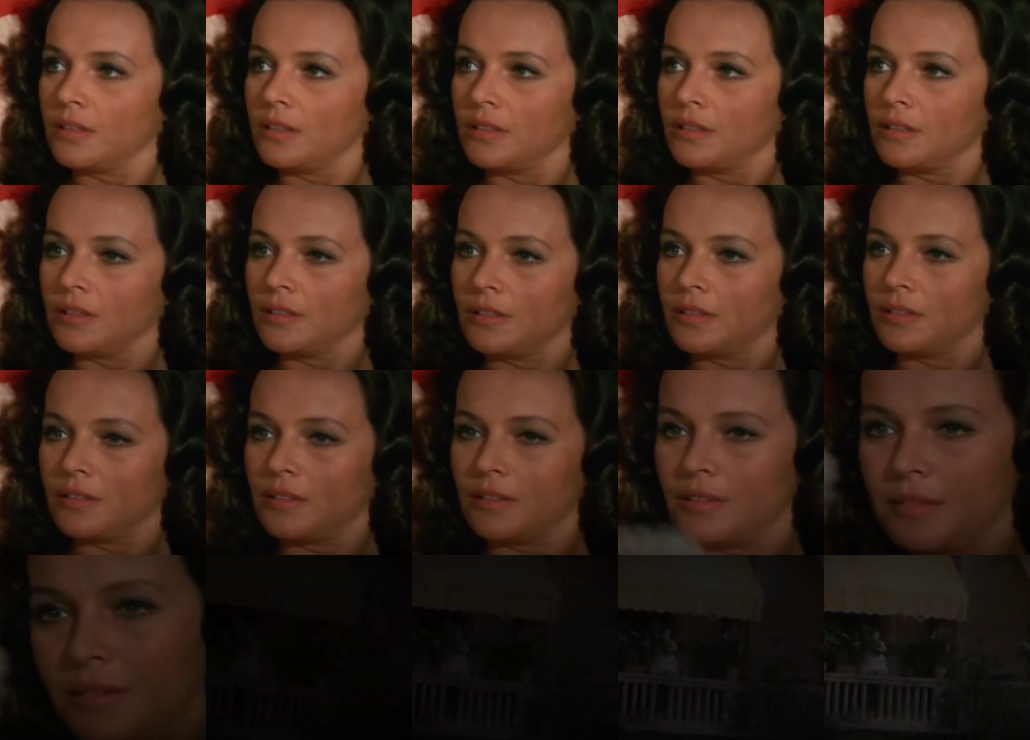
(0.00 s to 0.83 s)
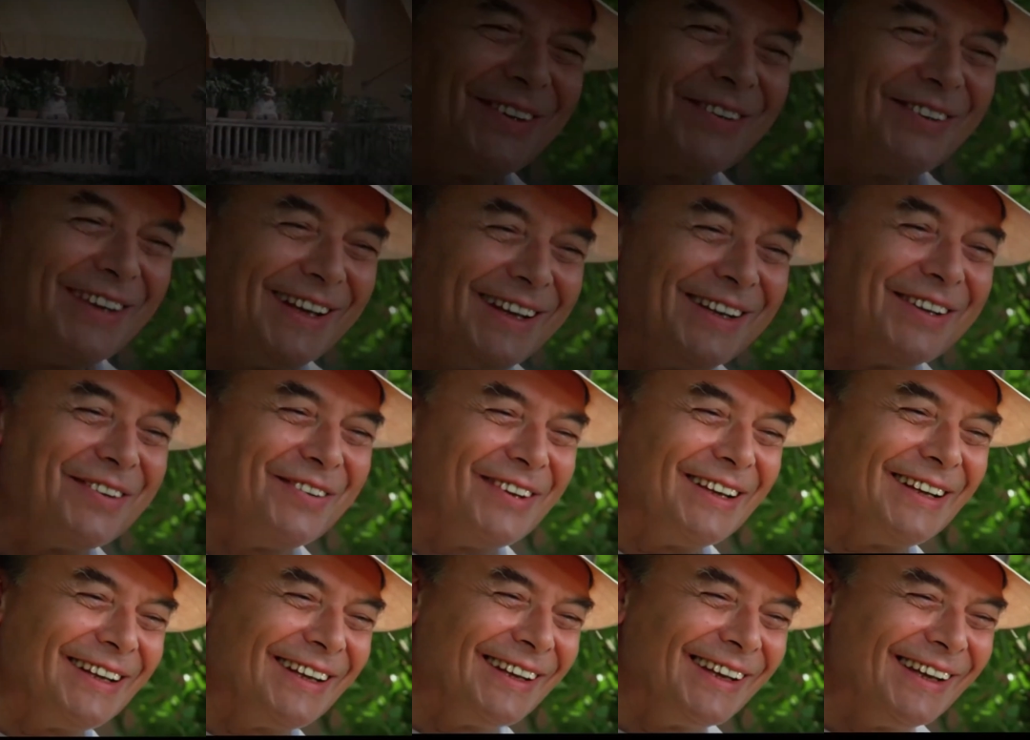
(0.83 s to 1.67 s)
it. The movie
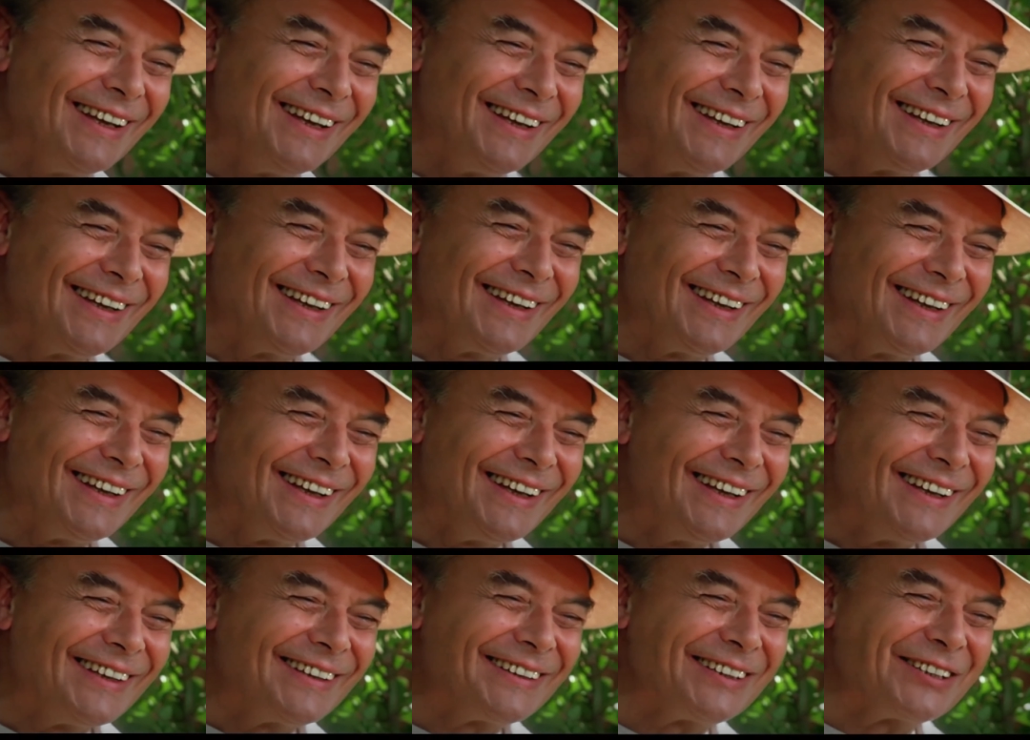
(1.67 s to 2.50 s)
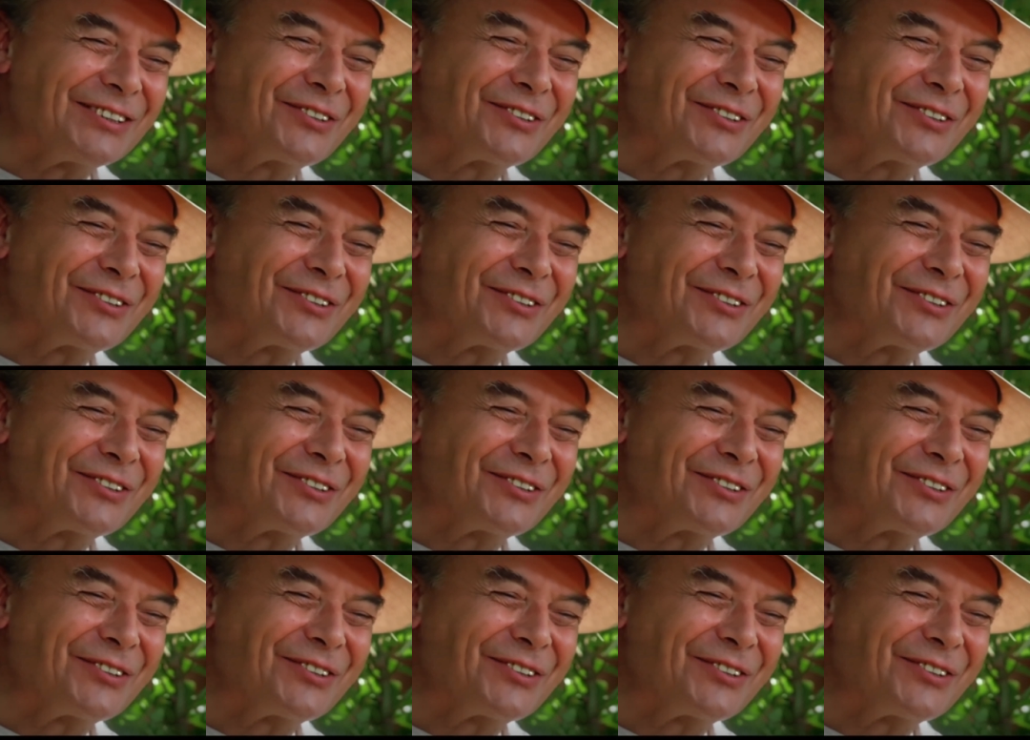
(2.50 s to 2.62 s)
starts by showing an old